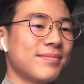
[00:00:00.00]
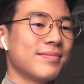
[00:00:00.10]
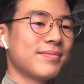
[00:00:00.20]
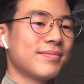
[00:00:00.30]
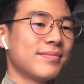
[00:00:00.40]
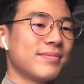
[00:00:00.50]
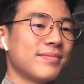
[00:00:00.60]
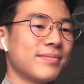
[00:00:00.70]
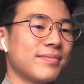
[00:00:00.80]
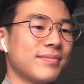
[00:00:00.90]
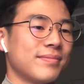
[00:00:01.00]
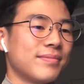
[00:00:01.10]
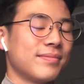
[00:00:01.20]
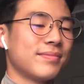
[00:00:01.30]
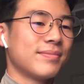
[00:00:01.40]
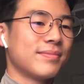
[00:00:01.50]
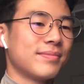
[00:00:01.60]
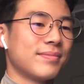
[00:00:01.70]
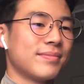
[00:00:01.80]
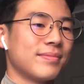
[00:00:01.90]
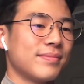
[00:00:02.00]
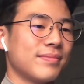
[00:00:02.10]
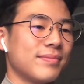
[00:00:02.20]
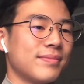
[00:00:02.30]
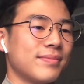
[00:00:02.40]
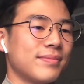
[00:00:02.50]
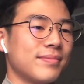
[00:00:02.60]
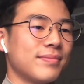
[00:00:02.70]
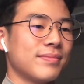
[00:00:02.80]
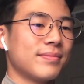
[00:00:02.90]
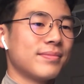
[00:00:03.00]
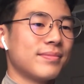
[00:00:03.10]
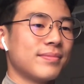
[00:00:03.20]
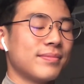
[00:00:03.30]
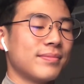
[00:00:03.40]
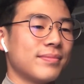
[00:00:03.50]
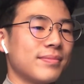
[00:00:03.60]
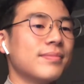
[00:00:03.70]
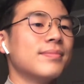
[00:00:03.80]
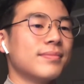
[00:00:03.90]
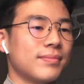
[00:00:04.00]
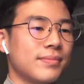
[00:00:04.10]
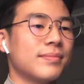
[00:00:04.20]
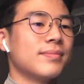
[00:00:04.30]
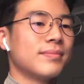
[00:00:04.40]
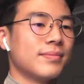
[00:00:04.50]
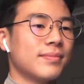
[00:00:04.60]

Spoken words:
The person shown says nothing.